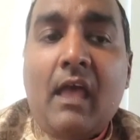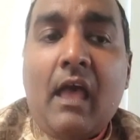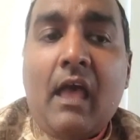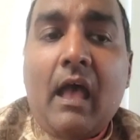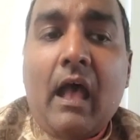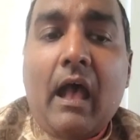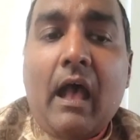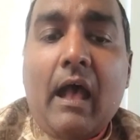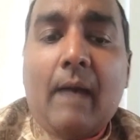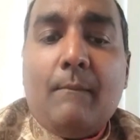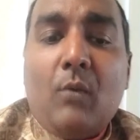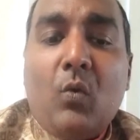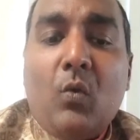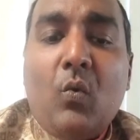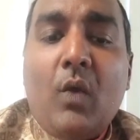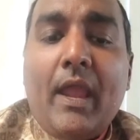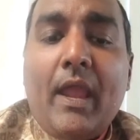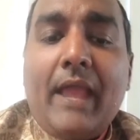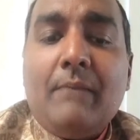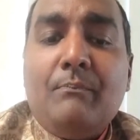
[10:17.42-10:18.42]
um,
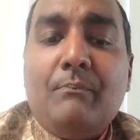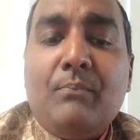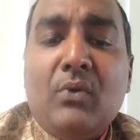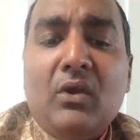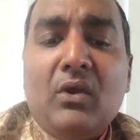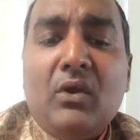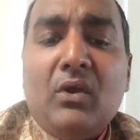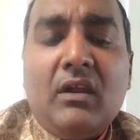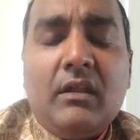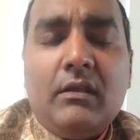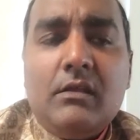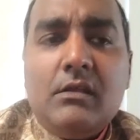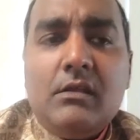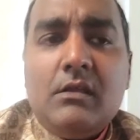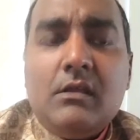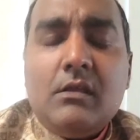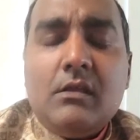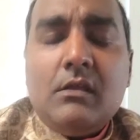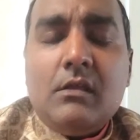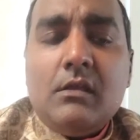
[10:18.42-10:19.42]
where it pulled
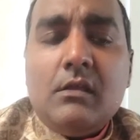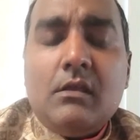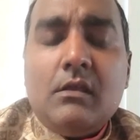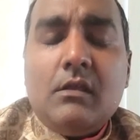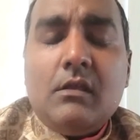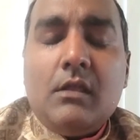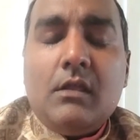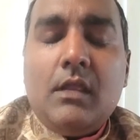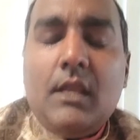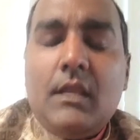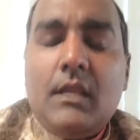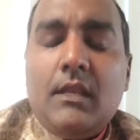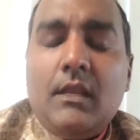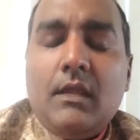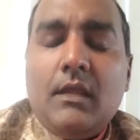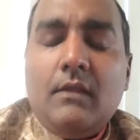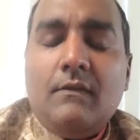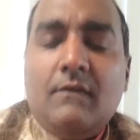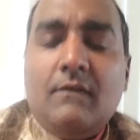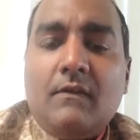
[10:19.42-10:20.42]

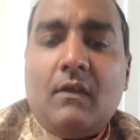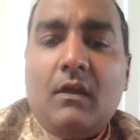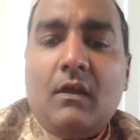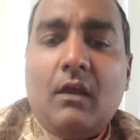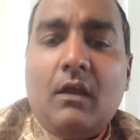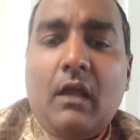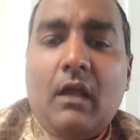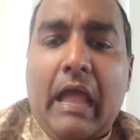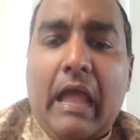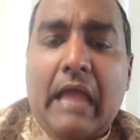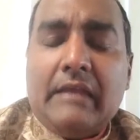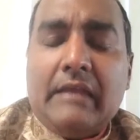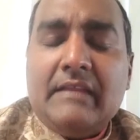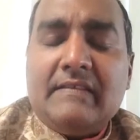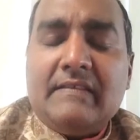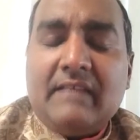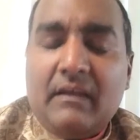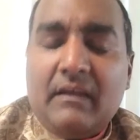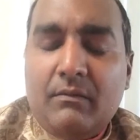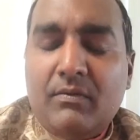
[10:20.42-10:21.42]
Indians and the
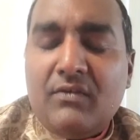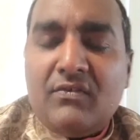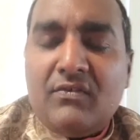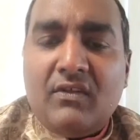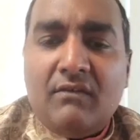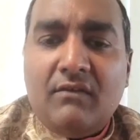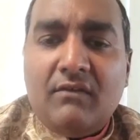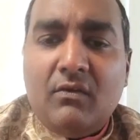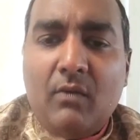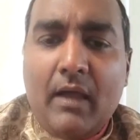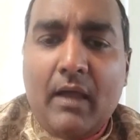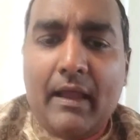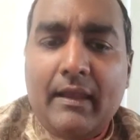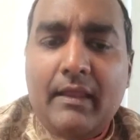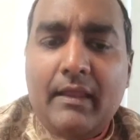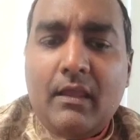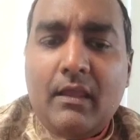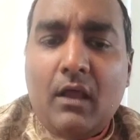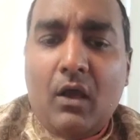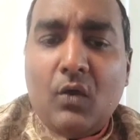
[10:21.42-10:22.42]
celebration of
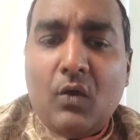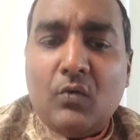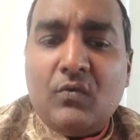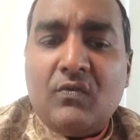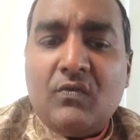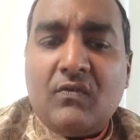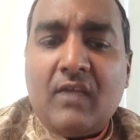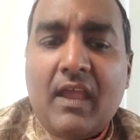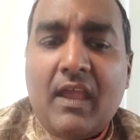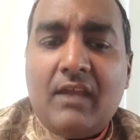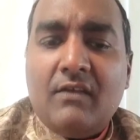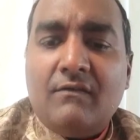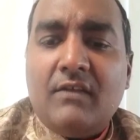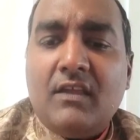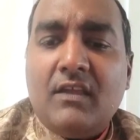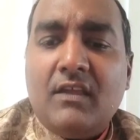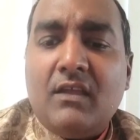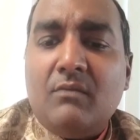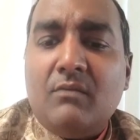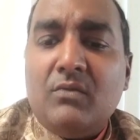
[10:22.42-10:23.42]
Diwali outside of the
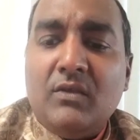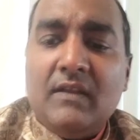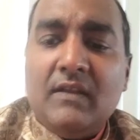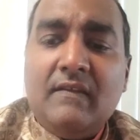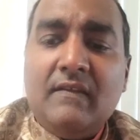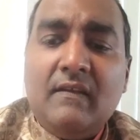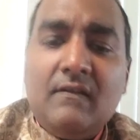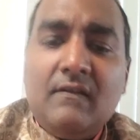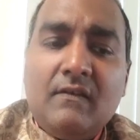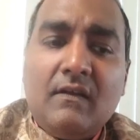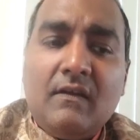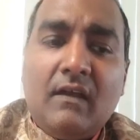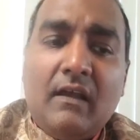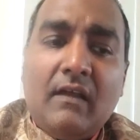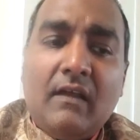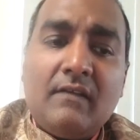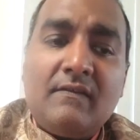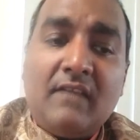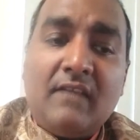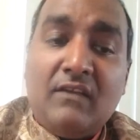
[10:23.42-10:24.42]
community to
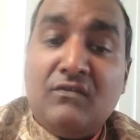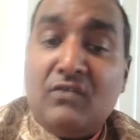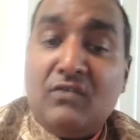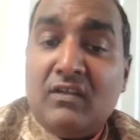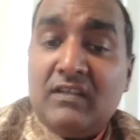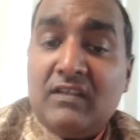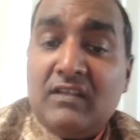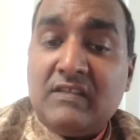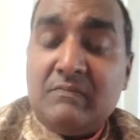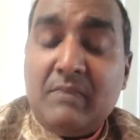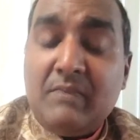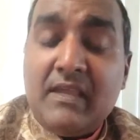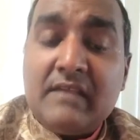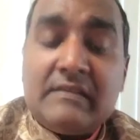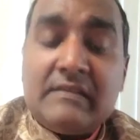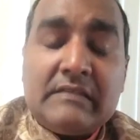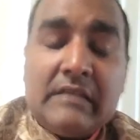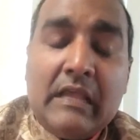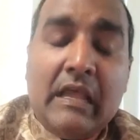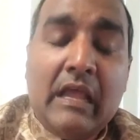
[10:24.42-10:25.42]
a central
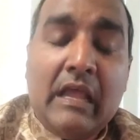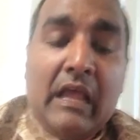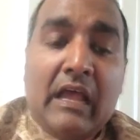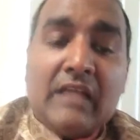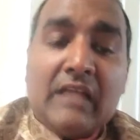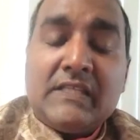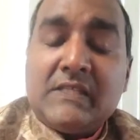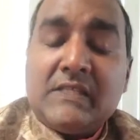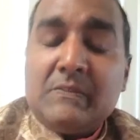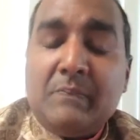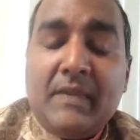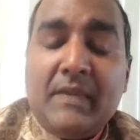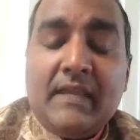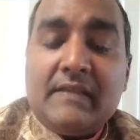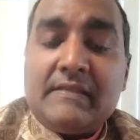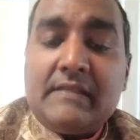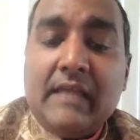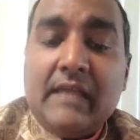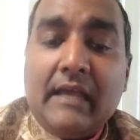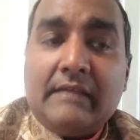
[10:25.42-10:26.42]
space, a space
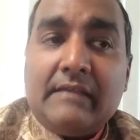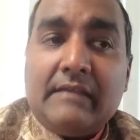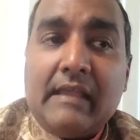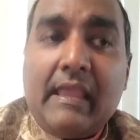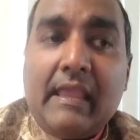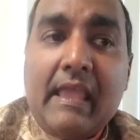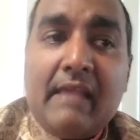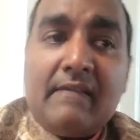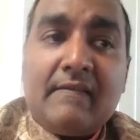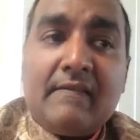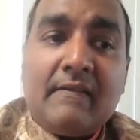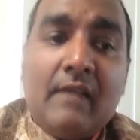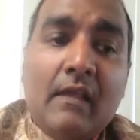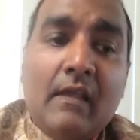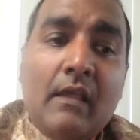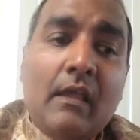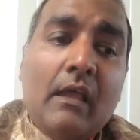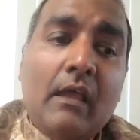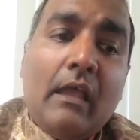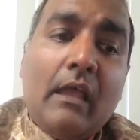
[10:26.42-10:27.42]
that I guess
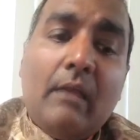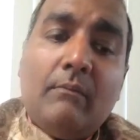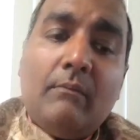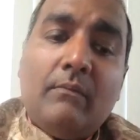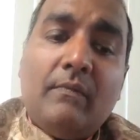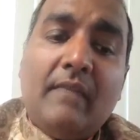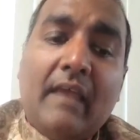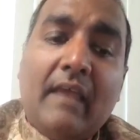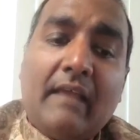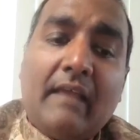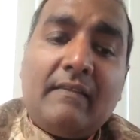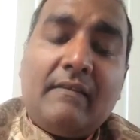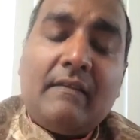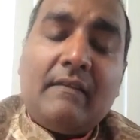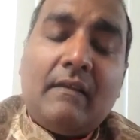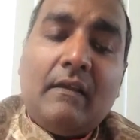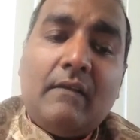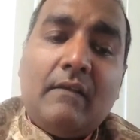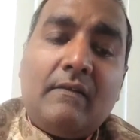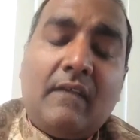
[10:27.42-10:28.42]
um, that
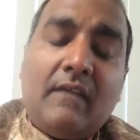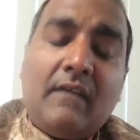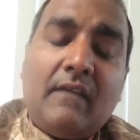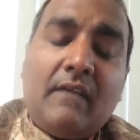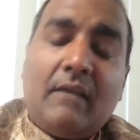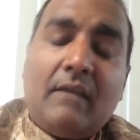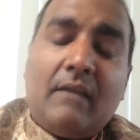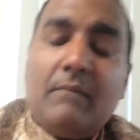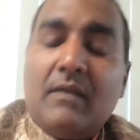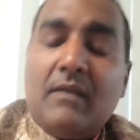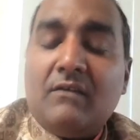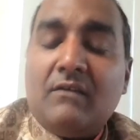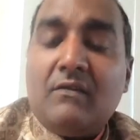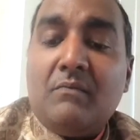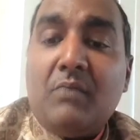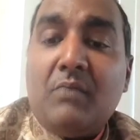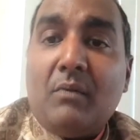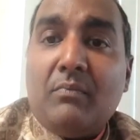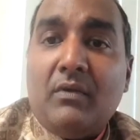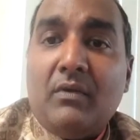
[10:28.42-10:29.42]
segment of the
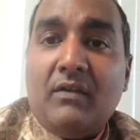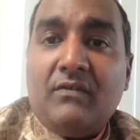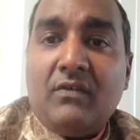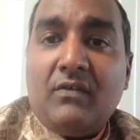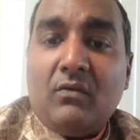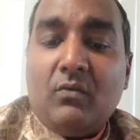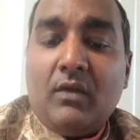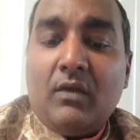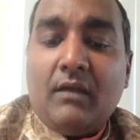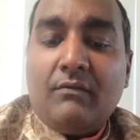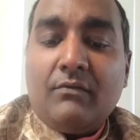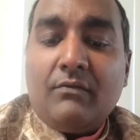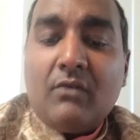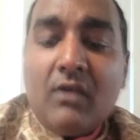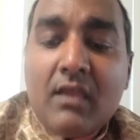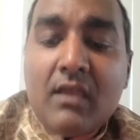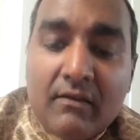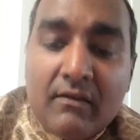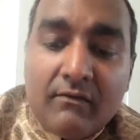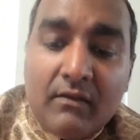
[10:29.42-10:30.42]
population would have
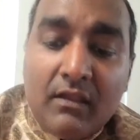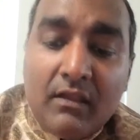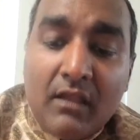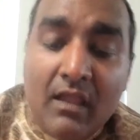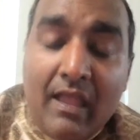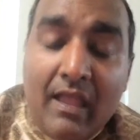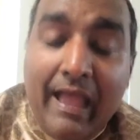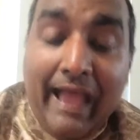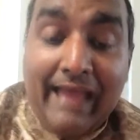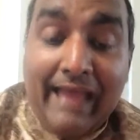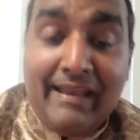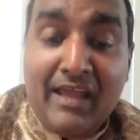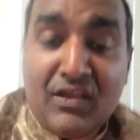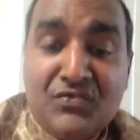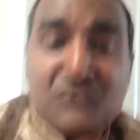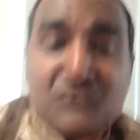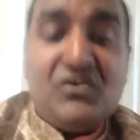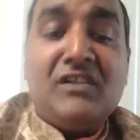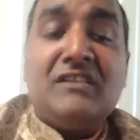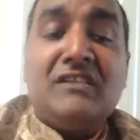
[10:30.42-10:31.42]
craved, a
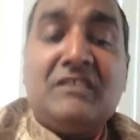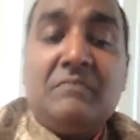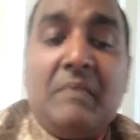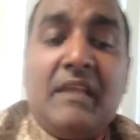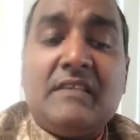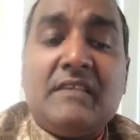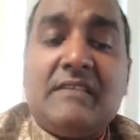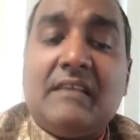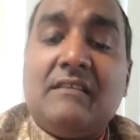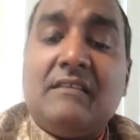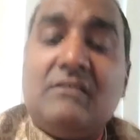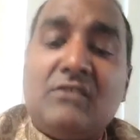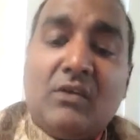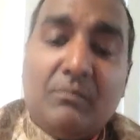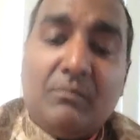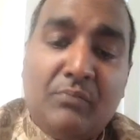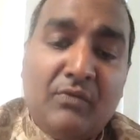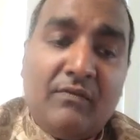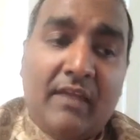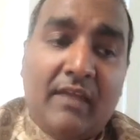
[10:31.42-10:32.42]
national space that is not
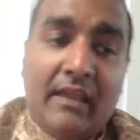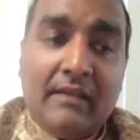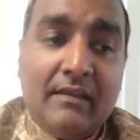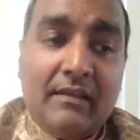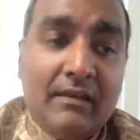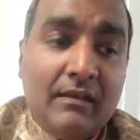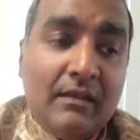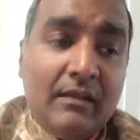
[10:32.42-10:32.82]
provided